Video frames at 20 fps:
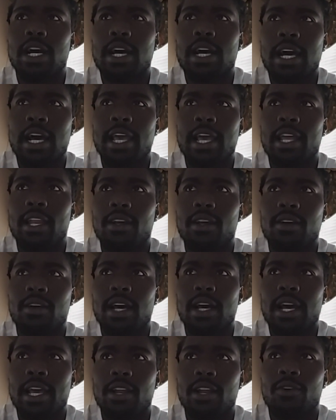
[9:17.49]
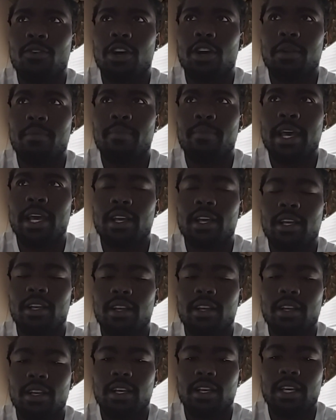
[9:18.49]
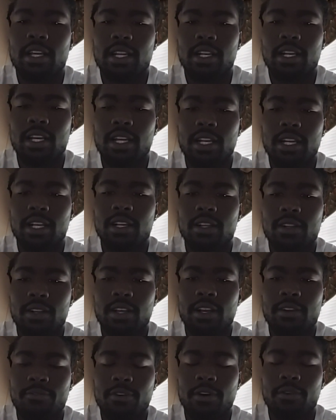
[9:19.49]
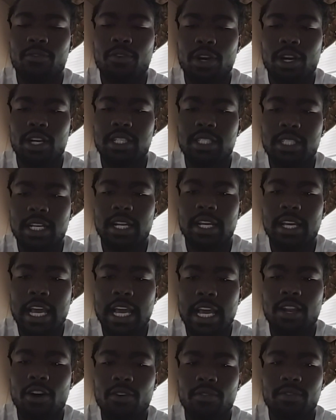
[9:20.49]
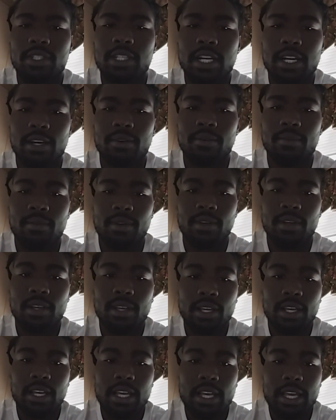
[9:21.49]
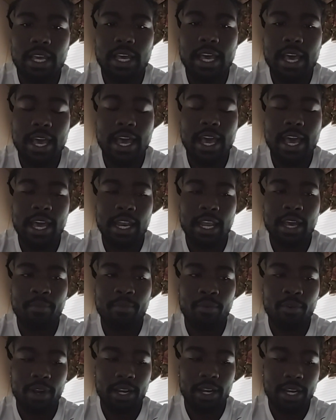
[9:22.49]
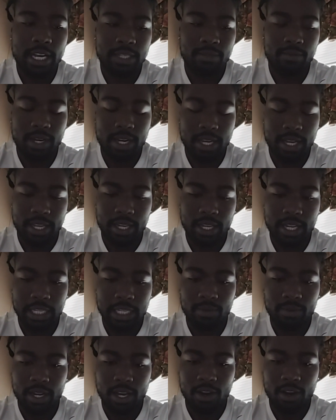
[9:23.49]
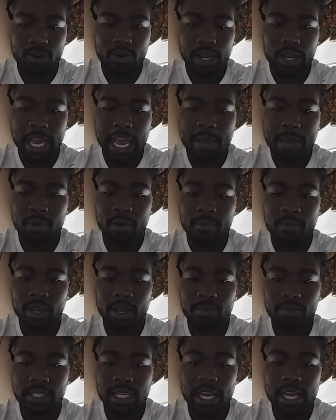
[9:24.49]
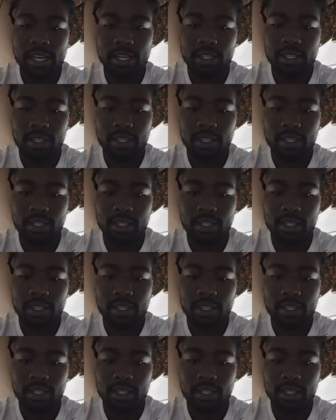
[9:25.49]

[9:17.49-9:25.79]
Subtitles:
I hit the quarterback in the fourth quarter to send the game to overtime. And at that point, that's when the whole game momentum changed.